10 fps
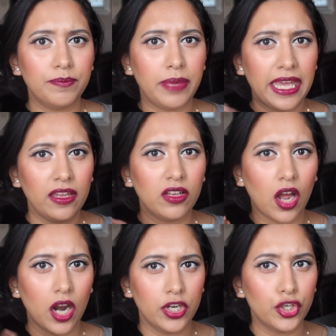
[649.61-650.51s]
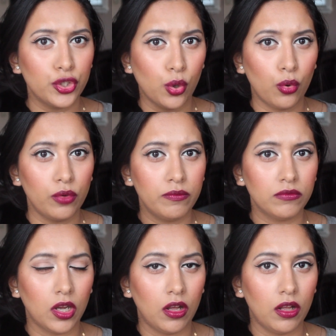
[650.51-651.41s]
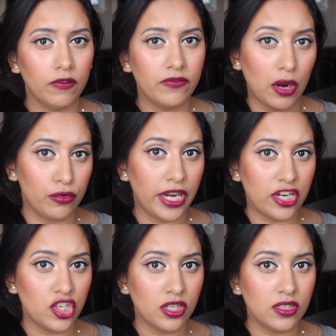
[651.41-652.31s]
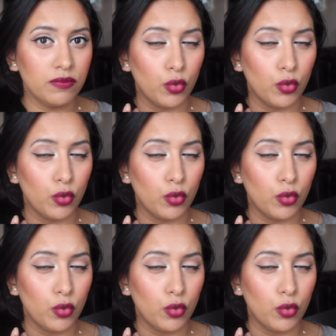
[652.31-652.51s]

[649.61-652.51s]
pink undertone foundations